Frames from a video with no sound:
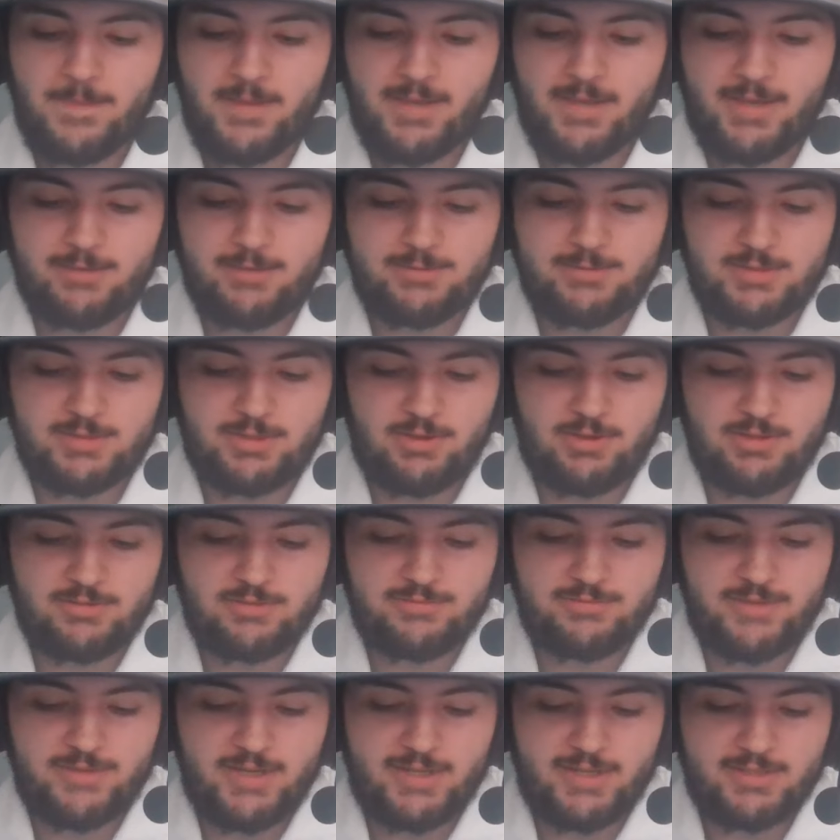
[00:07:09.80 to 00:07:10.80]
Can't
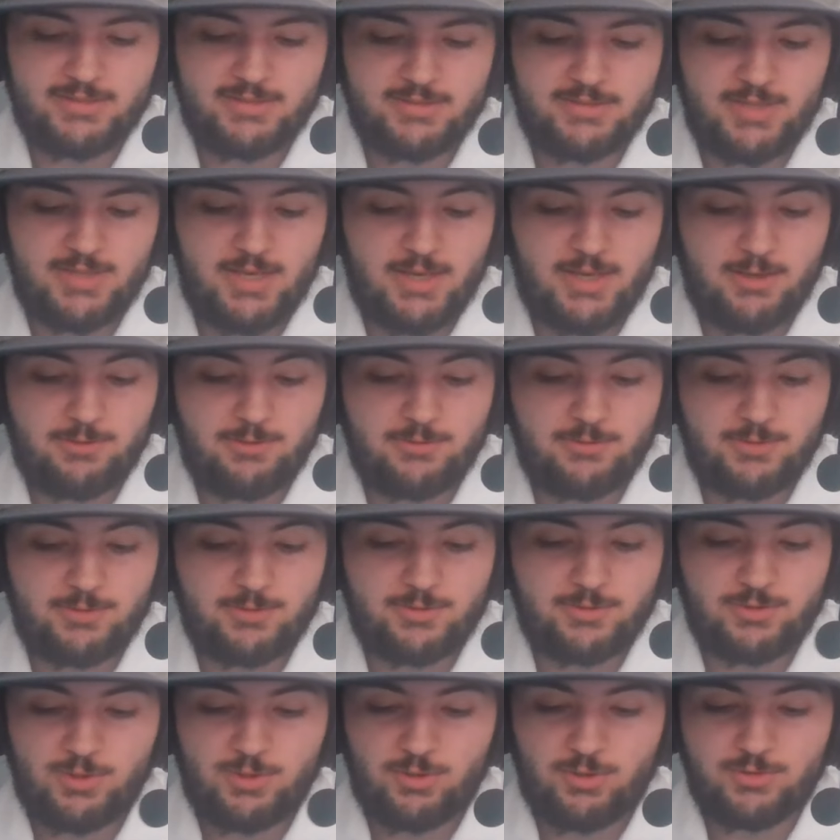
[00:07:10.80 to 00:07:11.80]
recall if I
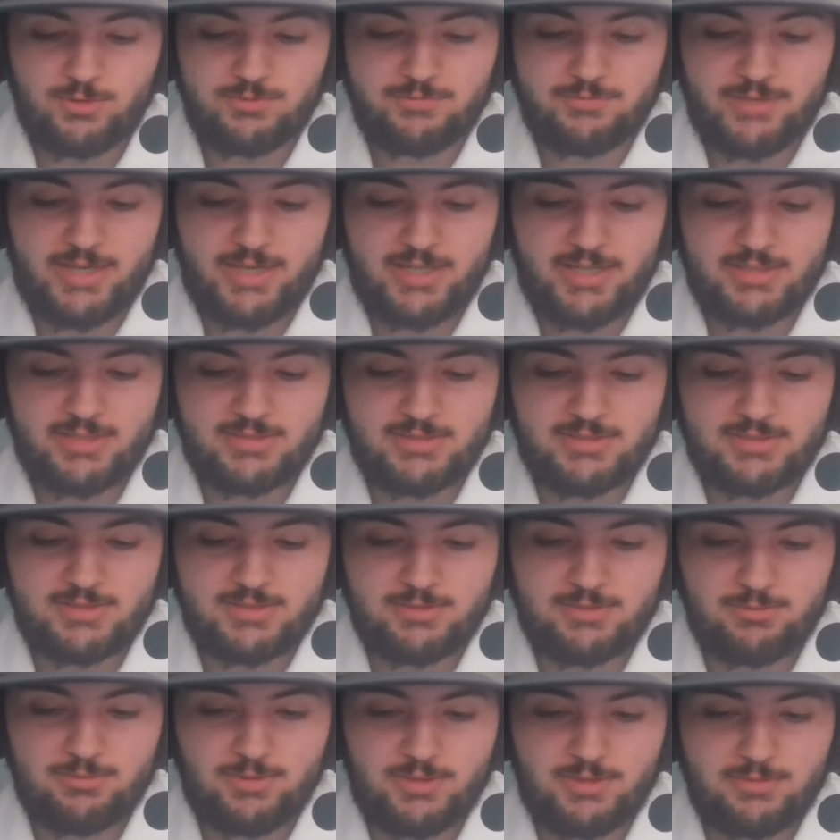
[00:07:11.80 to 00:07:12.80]
golden
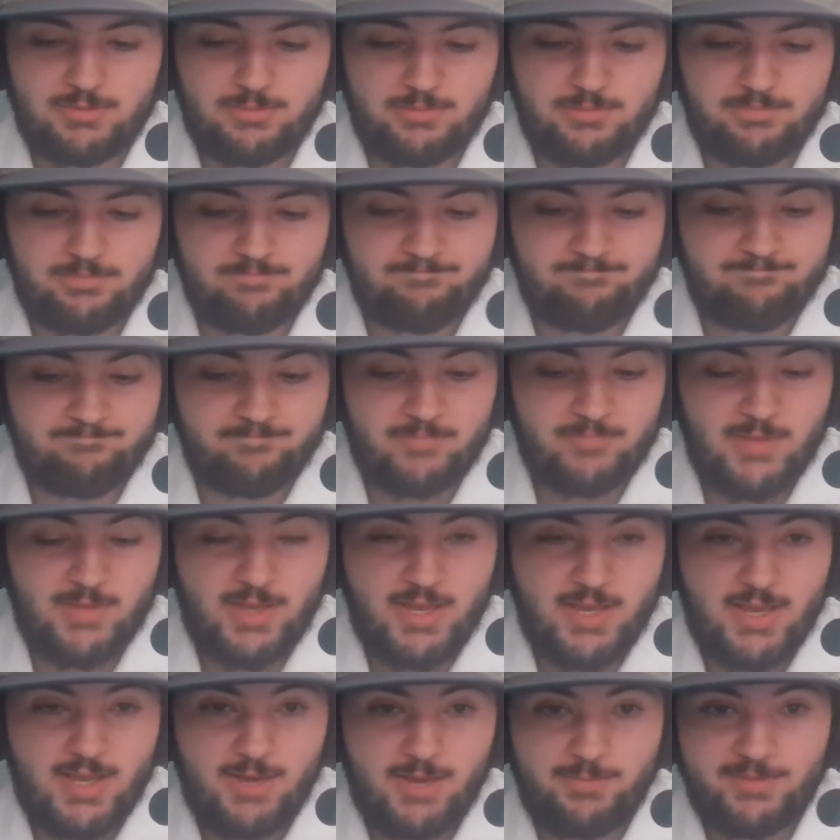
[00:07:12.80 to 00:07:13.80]
razzed one,
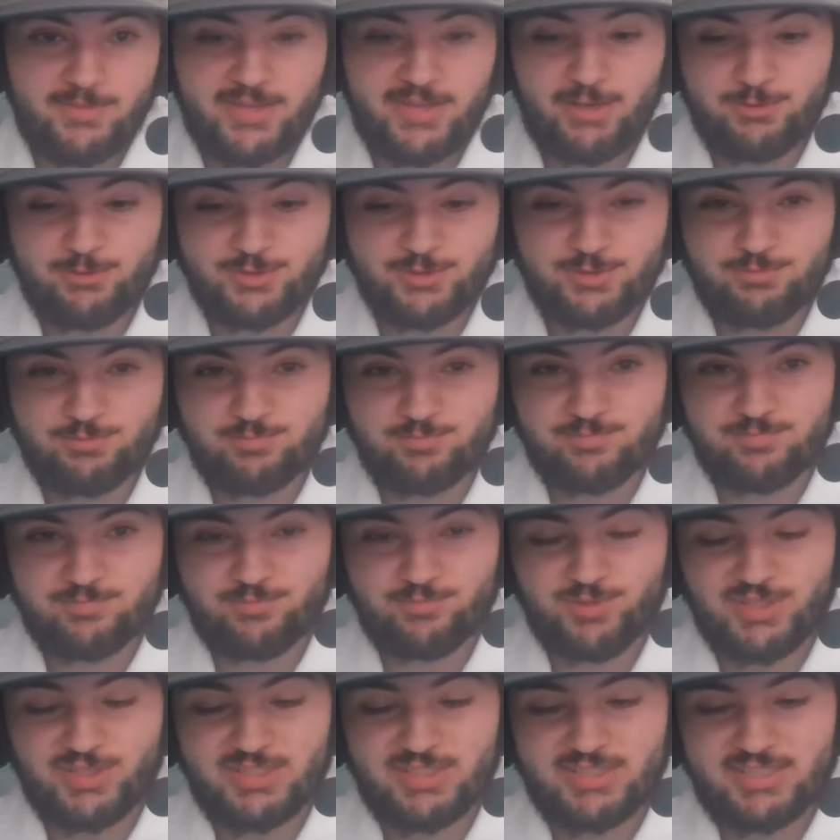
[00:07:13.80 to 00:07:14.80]
but that was a
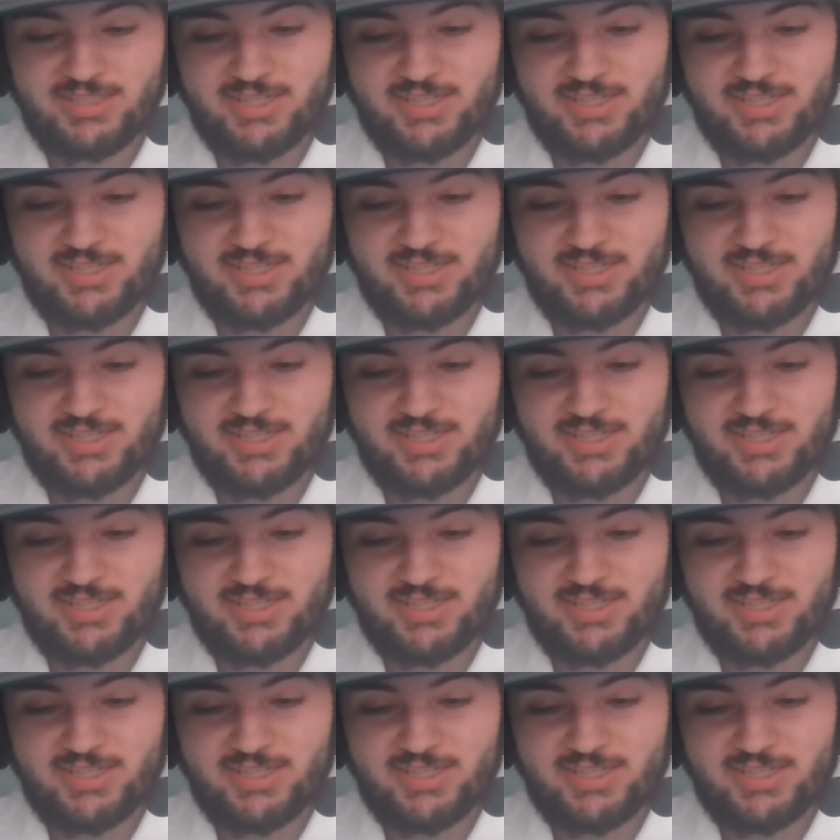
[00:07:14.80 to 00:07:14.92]
really